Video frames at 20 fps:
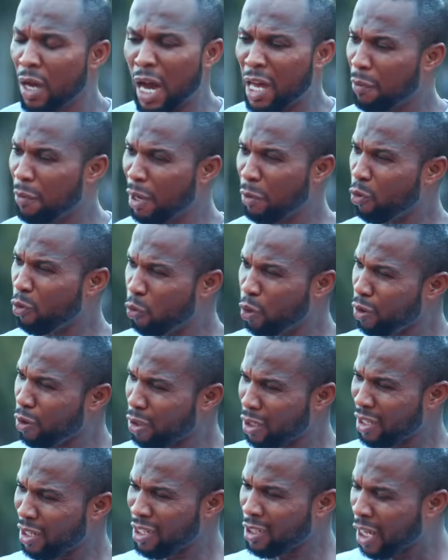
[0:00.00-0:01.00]
Adama,
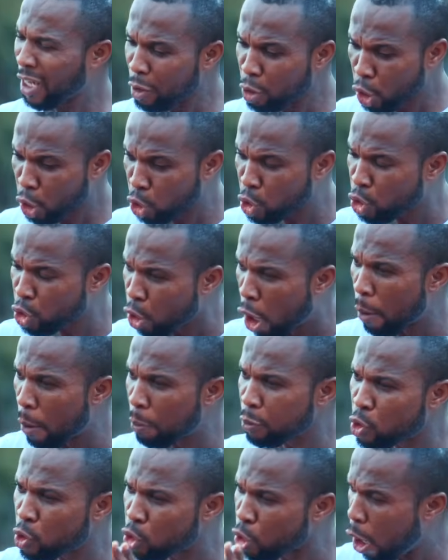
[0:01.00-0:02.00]
can you just
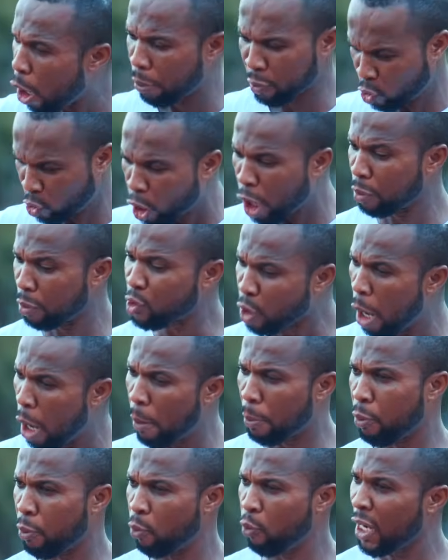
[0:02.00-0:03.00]
stop?
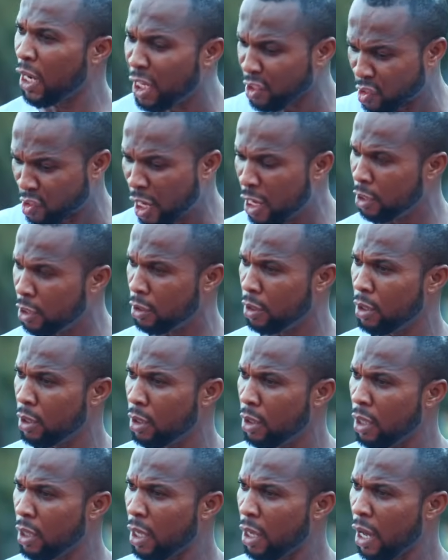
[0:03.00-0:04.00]
Stop. What are you
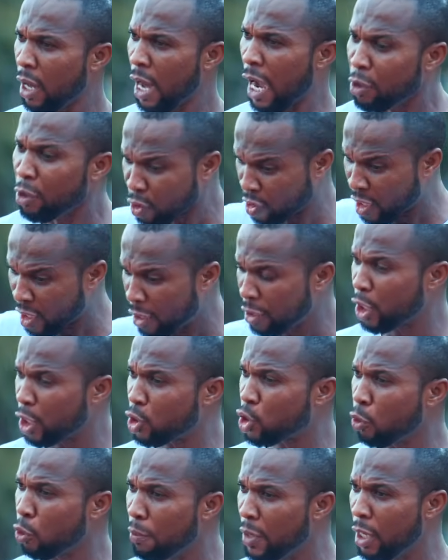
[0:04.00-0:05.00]
saying? Are you saying
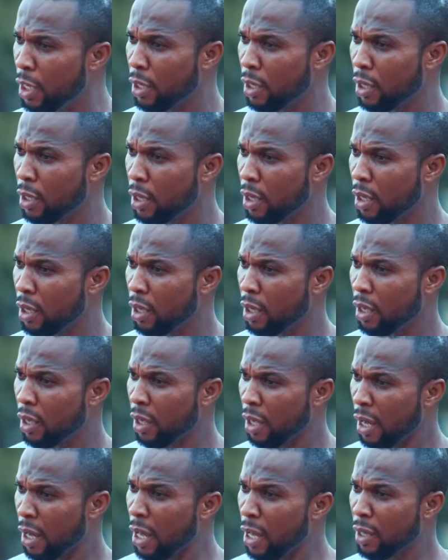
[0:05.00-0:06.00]
this to me?
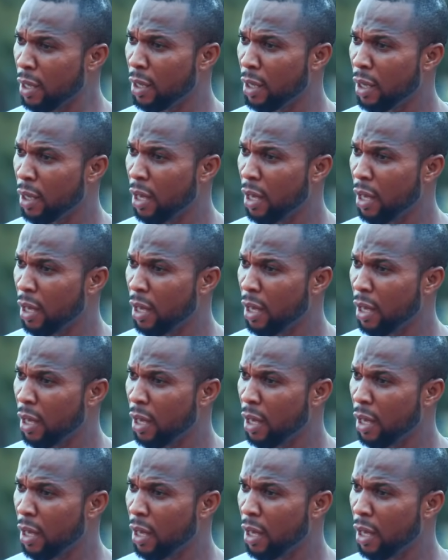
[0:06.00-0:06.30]
Huh?